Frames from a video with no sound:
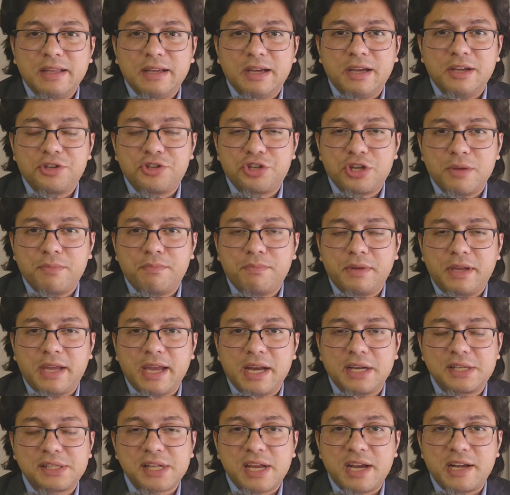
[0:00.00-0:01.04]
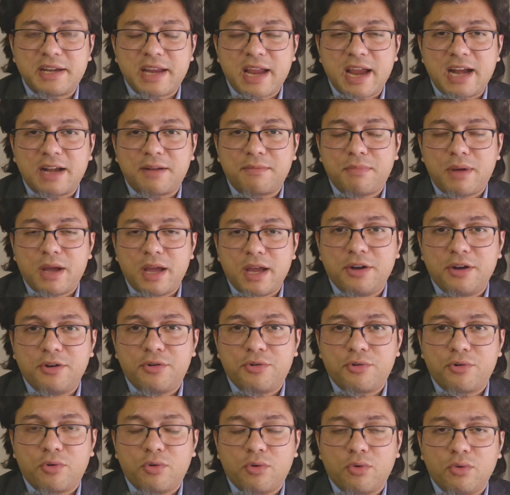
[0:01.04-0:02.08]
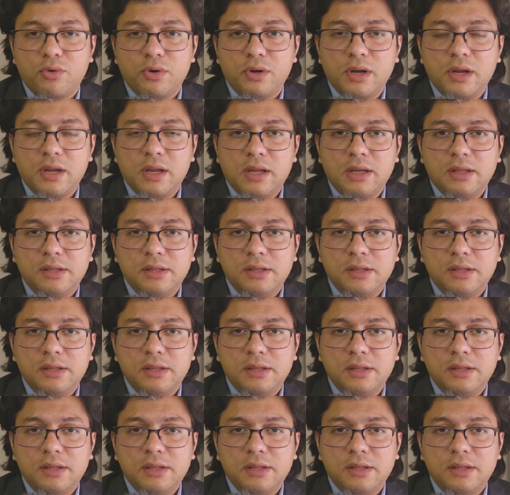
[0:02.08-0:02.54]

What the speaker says: a ship gets attacked a drone.